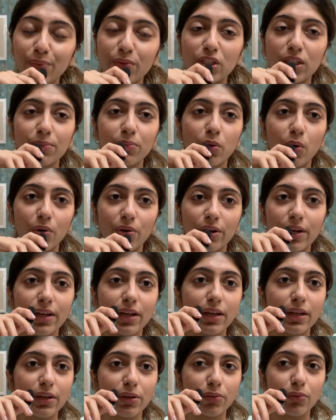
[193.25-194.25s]
which I'm not
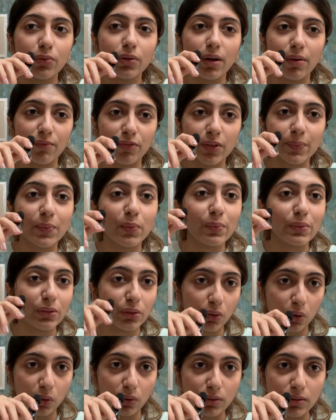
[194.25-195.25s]
really comfortable with
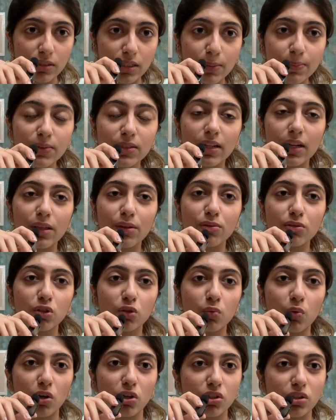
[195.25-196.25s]
the concepts, then I used
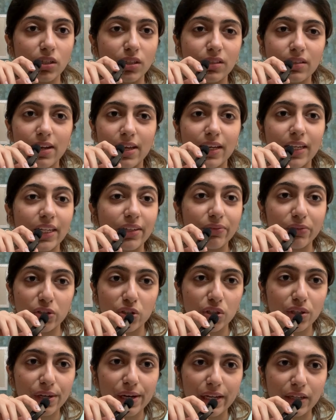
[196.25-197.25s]
to watch these like
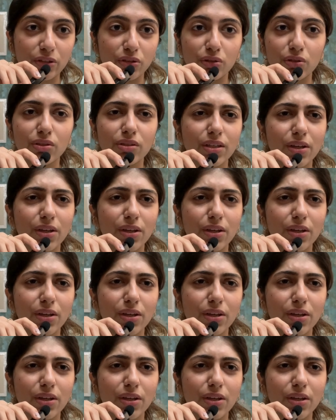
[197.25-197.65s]
revision lectures.